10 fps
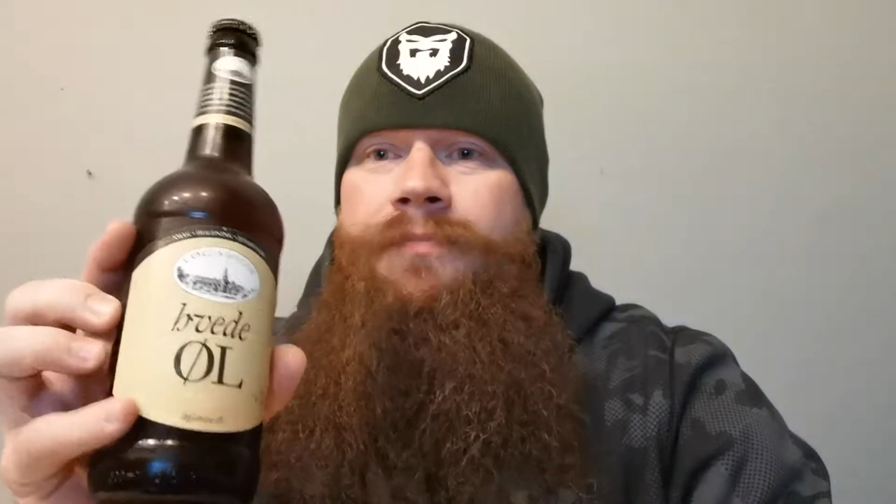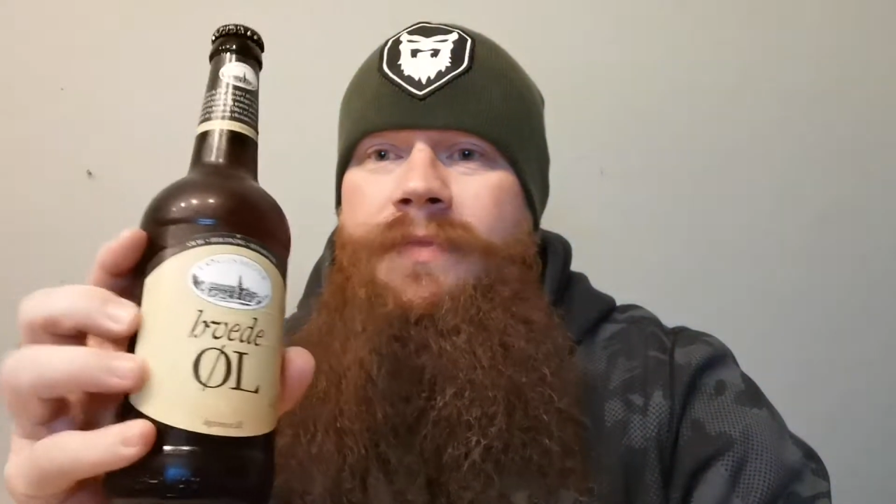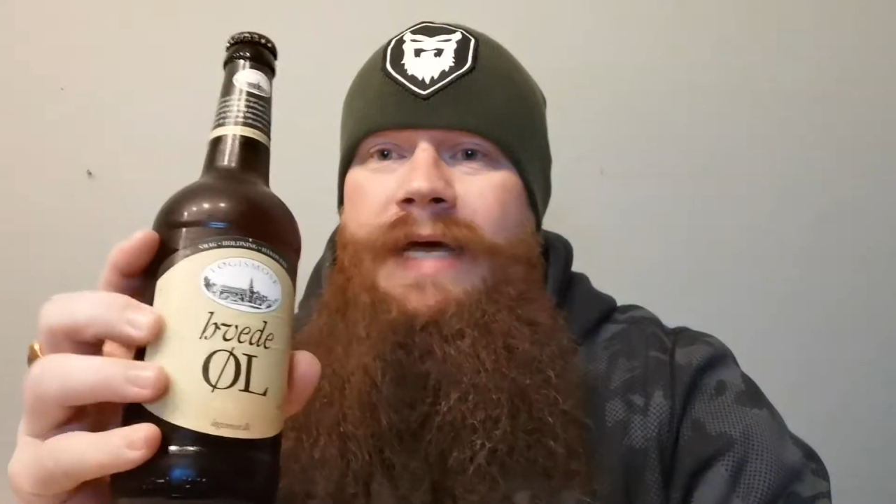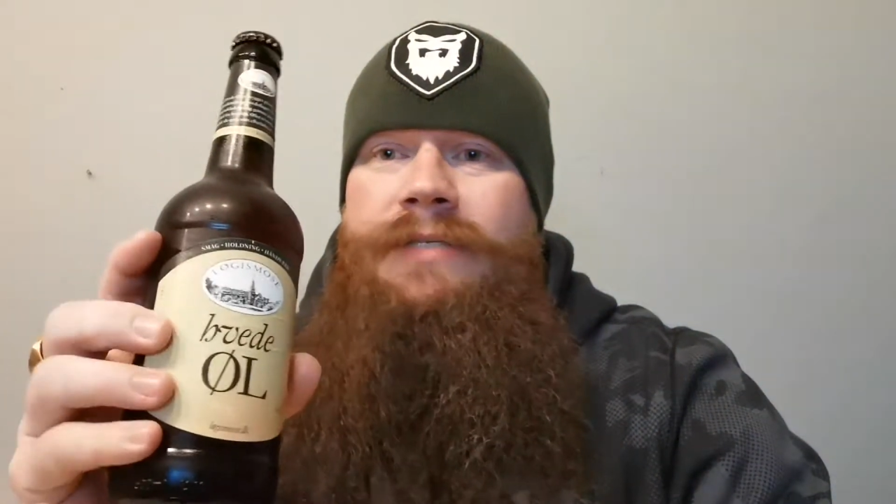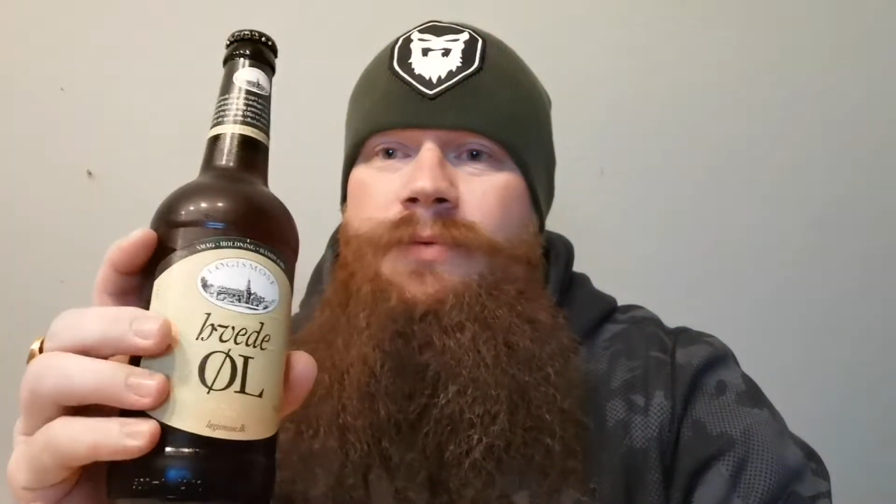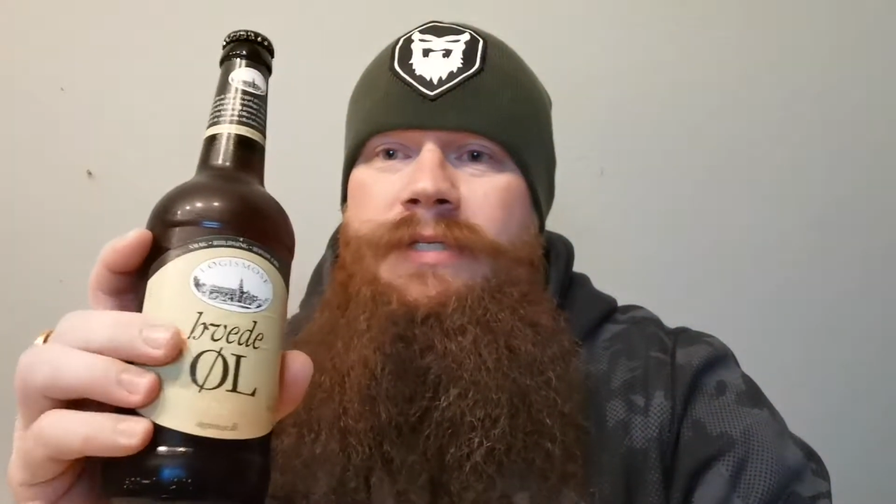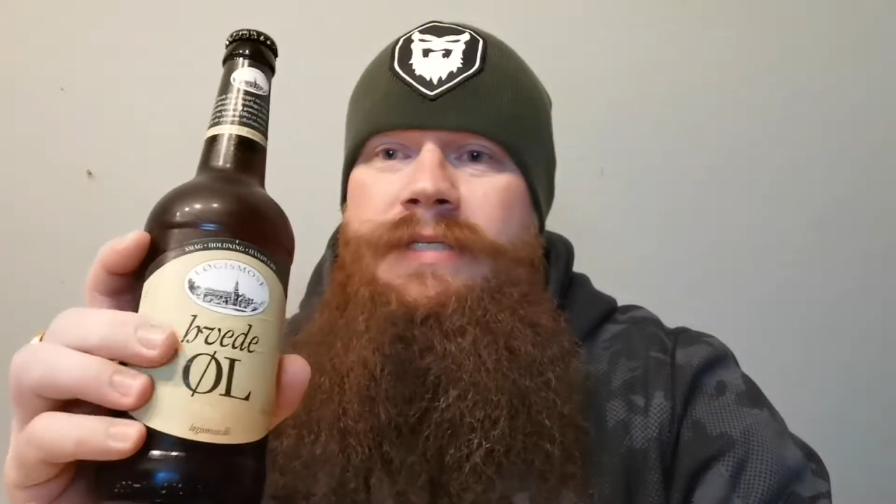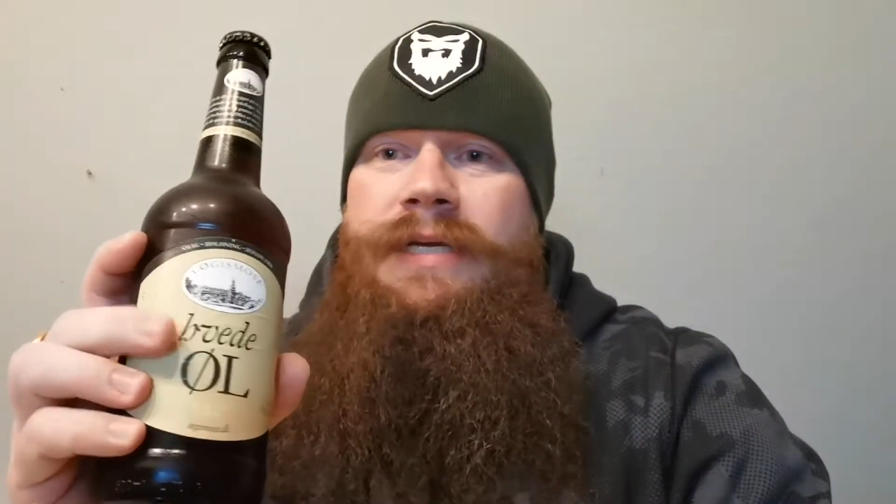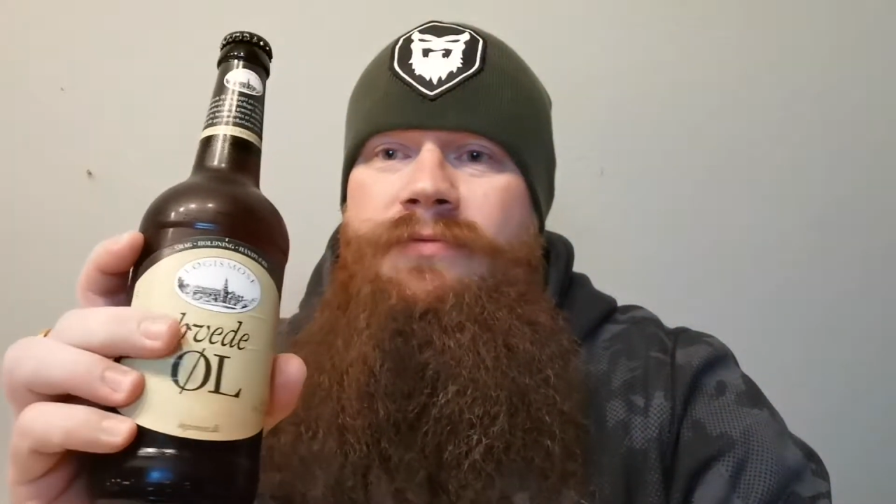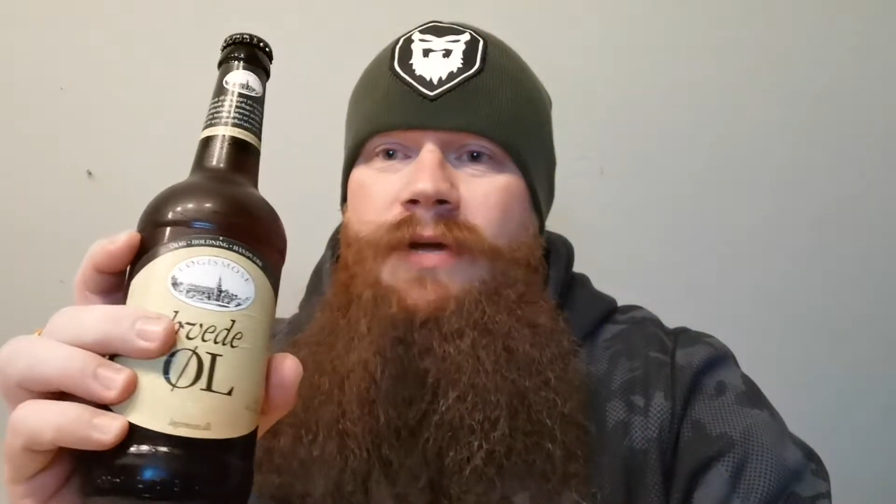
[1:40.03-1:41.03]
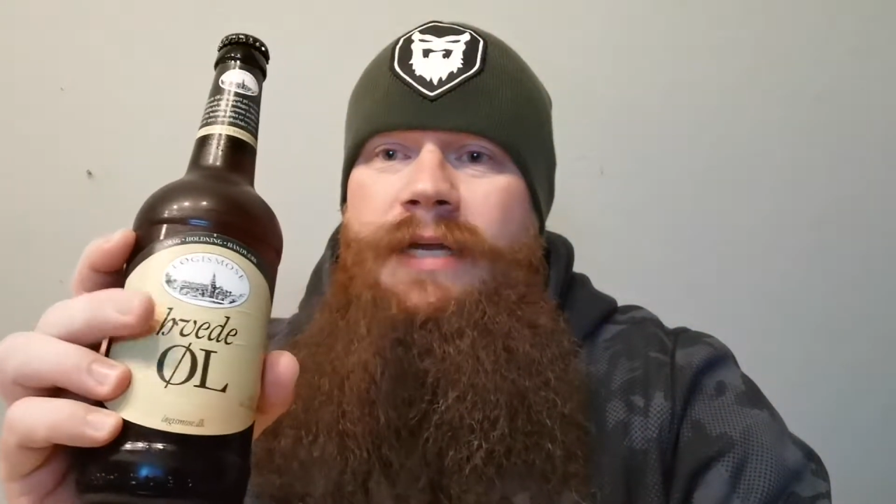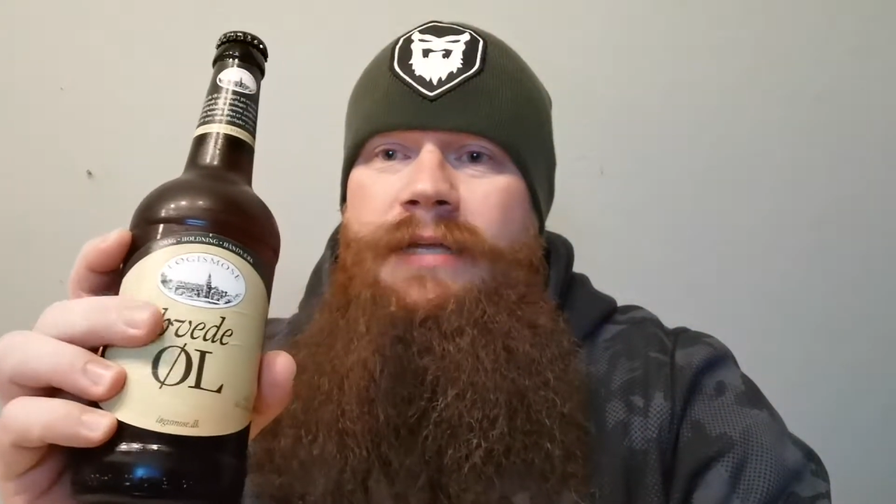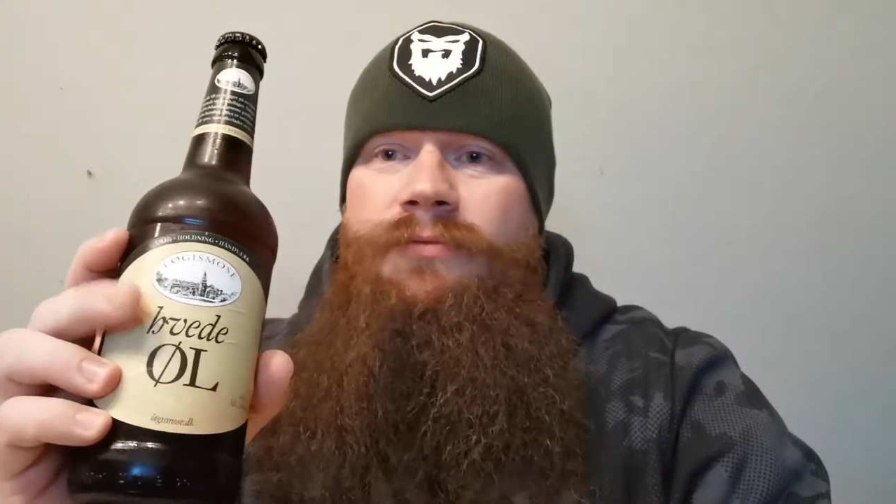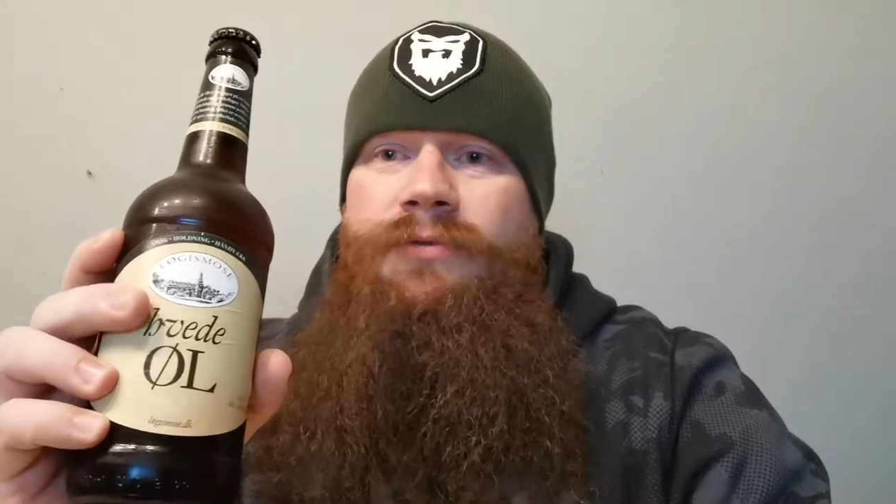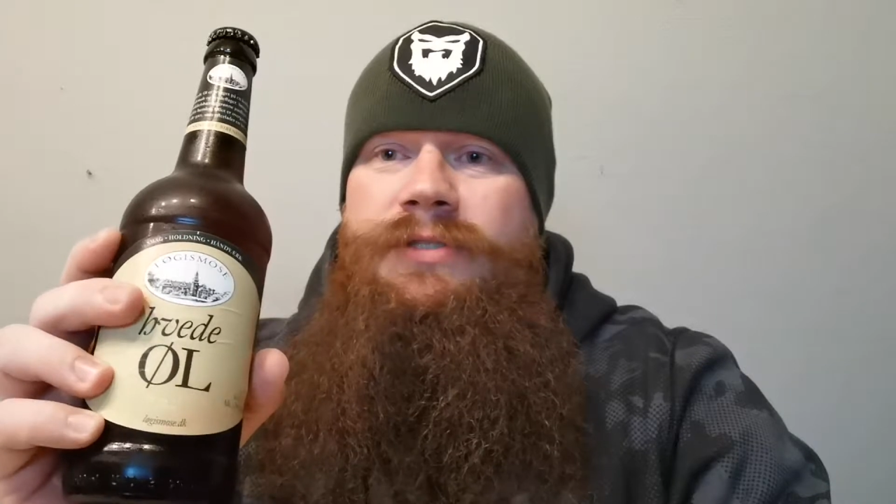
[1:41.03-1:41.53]
That's what it said
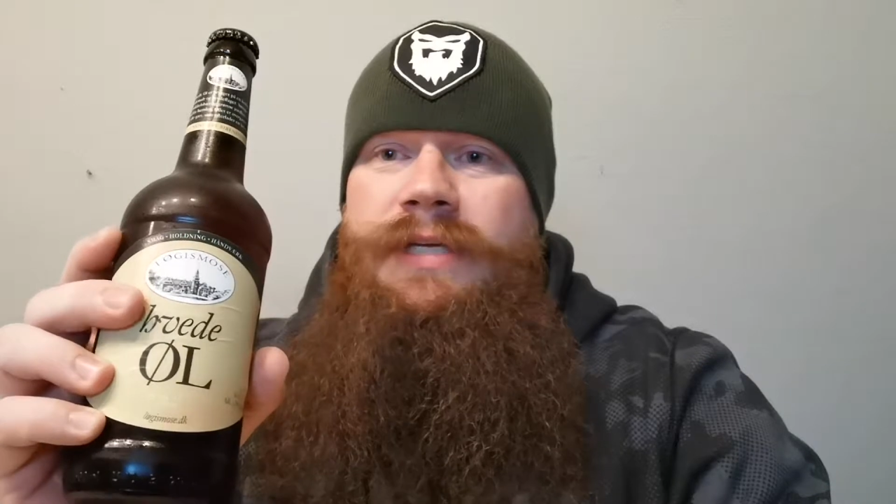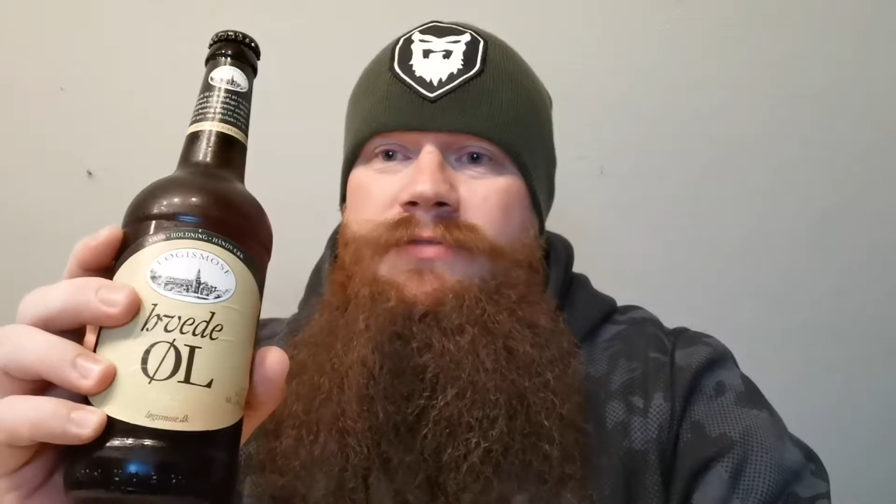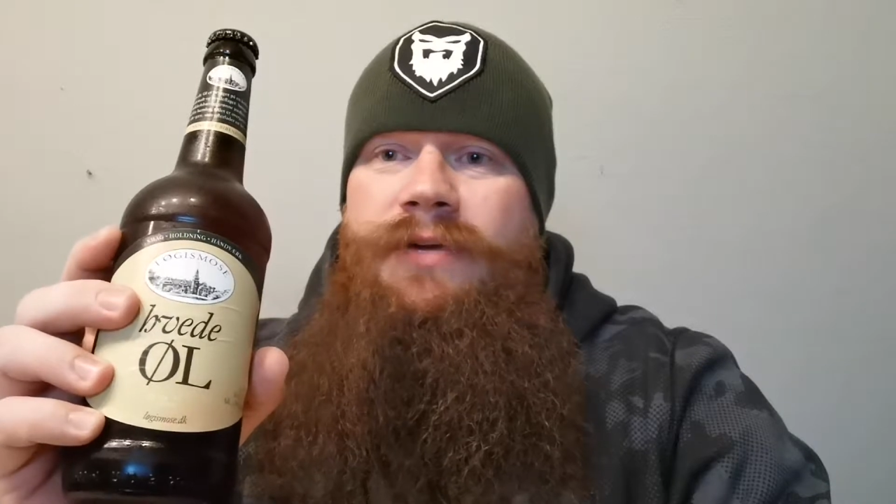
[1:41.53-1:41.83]
says